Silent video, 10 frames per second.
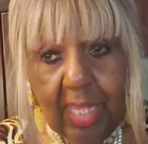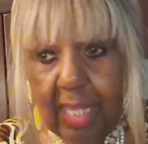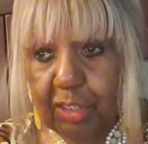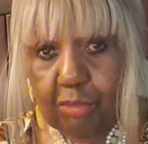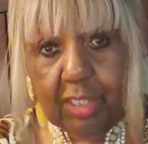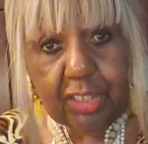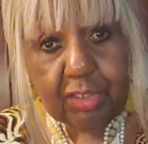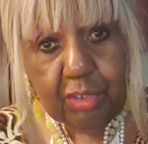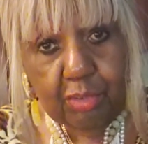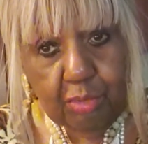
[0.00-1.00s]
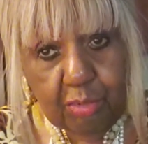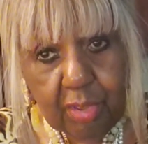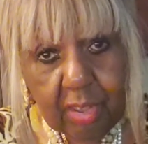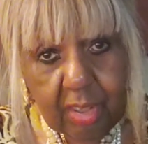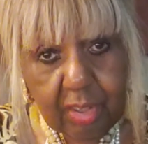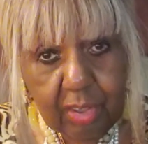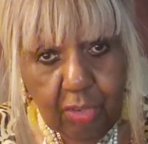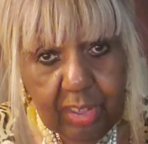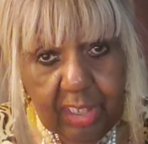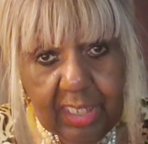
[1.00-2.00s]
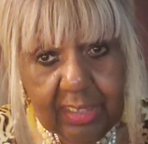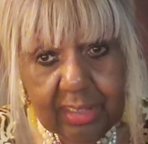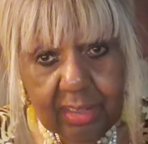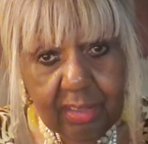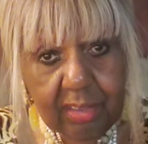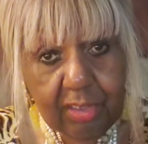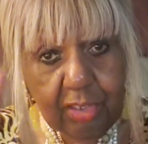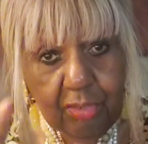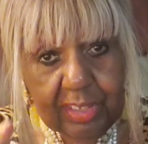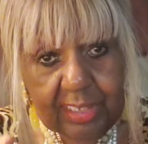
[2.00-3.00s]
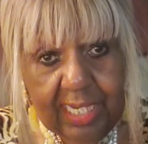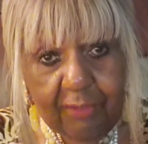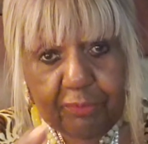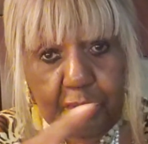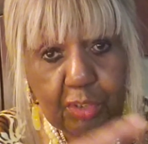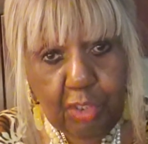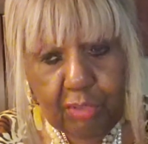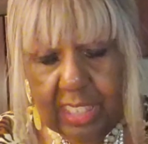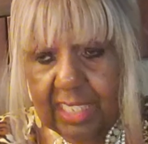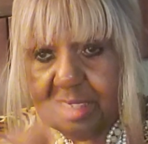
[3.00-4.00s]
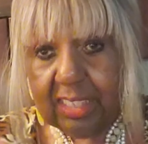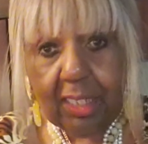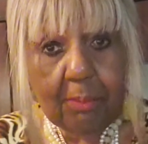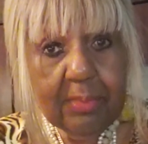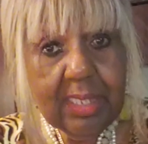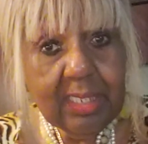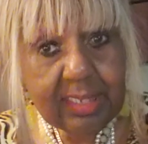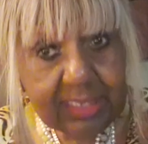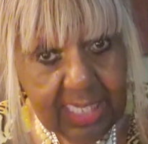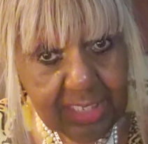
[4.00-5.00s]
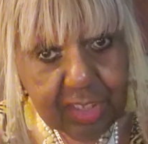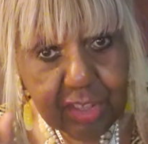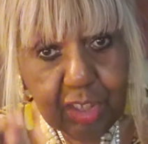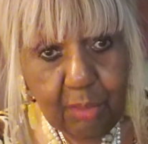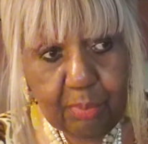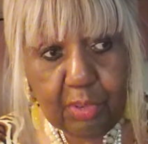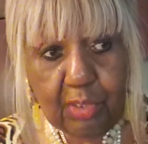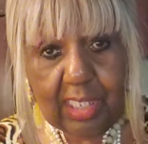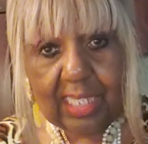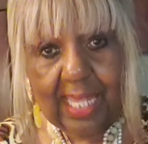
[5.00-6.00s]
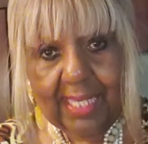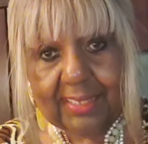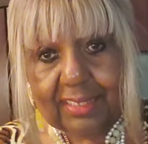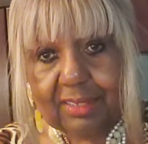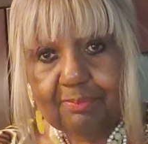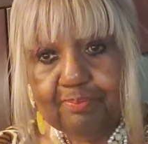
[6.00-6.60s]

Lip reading: And you get your cousin, or your nephew, or your niece to come teach the computer class.